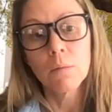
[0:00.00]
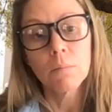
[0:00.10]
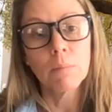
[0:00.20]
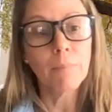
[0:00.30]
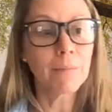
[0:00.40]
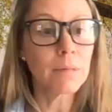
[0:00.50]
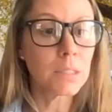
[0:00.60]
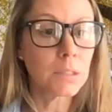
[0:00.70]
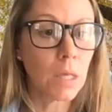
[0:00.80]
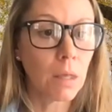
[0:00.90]
but maybe the
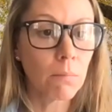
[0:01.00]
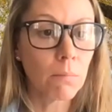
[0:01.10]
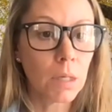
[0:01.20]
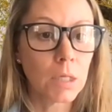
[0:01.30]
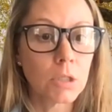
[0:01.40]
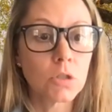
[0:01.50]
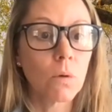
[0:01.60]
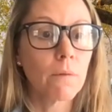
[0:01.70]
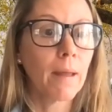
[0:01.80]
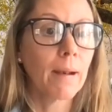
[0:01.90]
team can
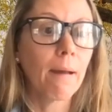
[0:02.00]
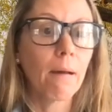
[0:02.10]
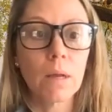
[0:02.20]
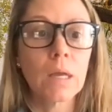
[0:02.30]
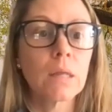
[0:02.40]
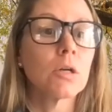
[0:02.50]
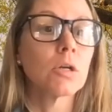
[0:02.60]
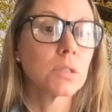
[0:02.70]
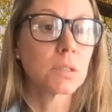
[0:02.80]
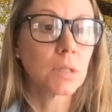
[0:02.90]
sort that out in their
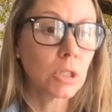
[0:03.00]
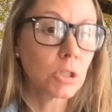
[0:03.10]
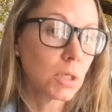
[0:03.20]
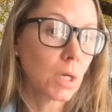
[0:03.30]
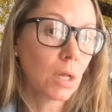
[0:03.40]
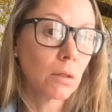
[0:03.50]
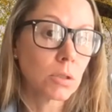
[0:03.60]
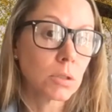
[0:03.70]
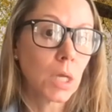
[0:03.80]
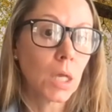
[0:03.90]
discussion, in their
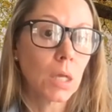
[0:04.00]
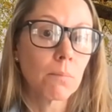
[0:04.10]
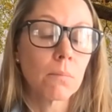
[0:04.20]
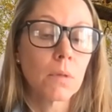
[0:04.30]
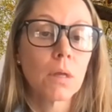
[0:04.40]
team